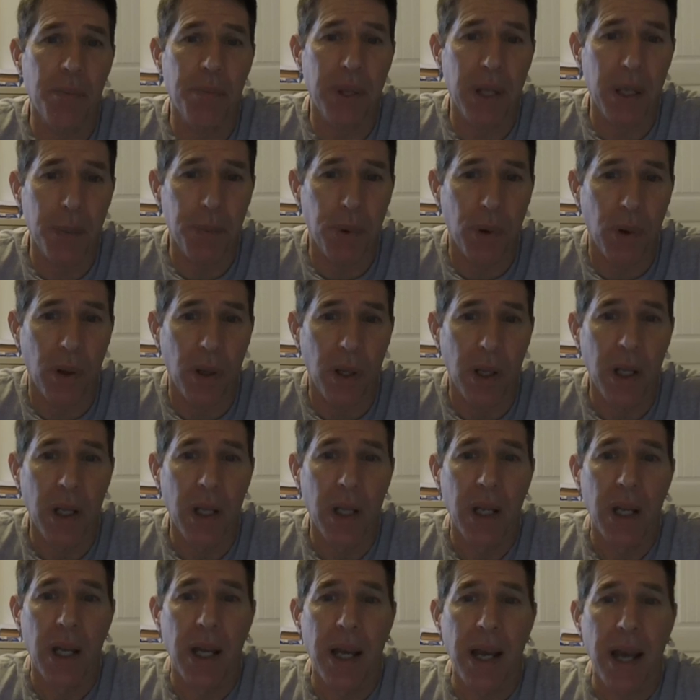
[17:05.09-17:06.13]
people
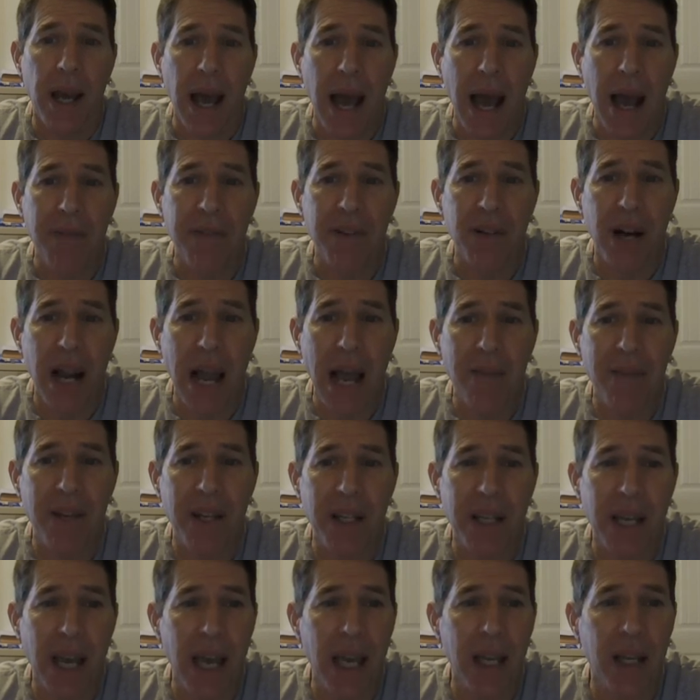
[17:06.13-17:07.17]
after
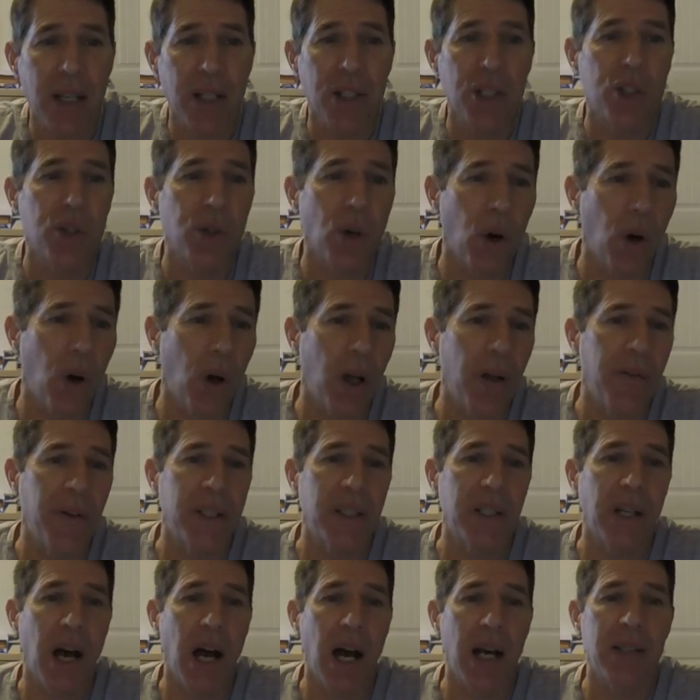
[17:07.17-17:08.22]
having gained control of a
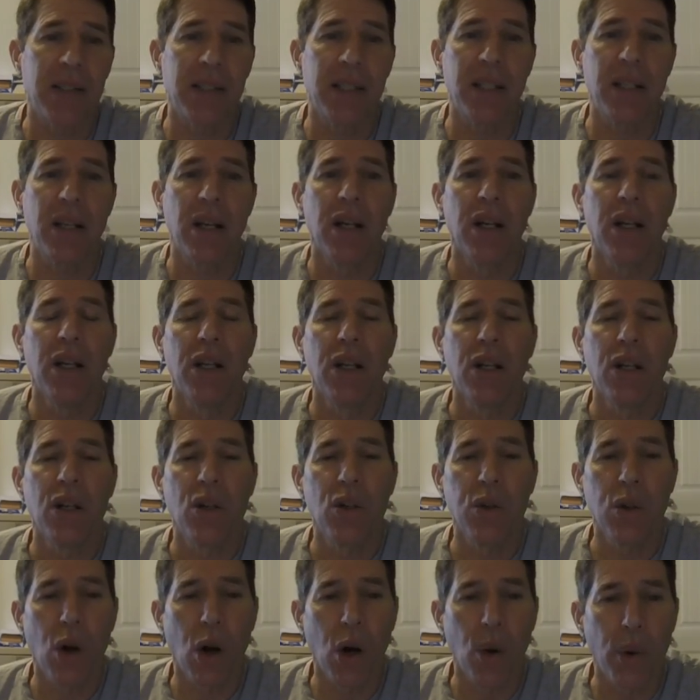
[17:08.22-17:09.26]
toxic
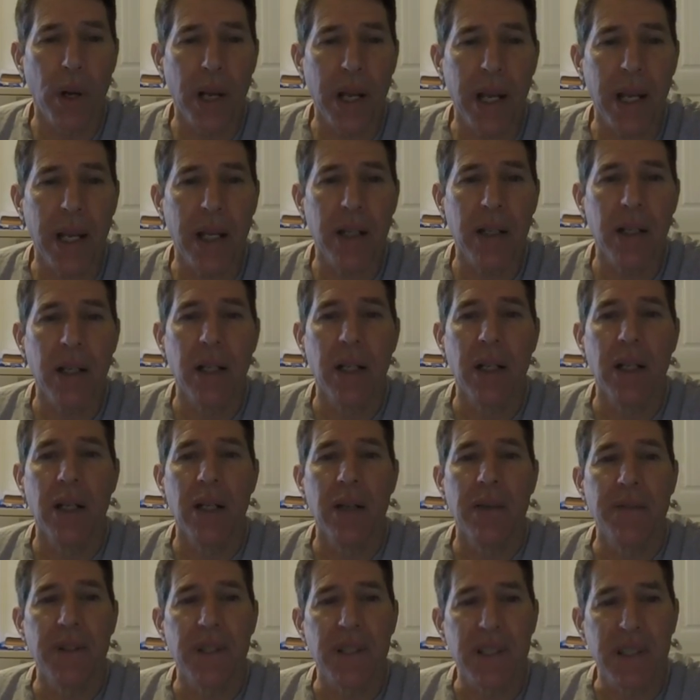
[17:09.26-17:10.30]
chlorine
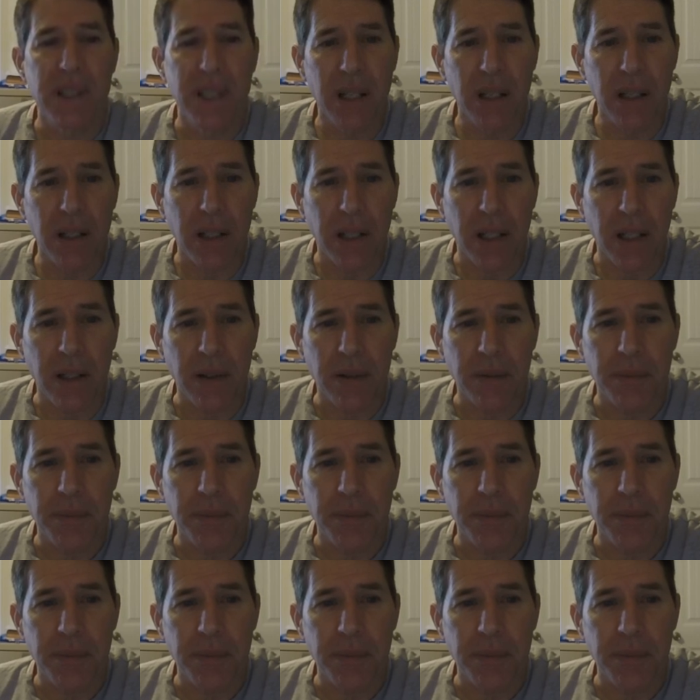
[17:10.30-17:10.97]
facility.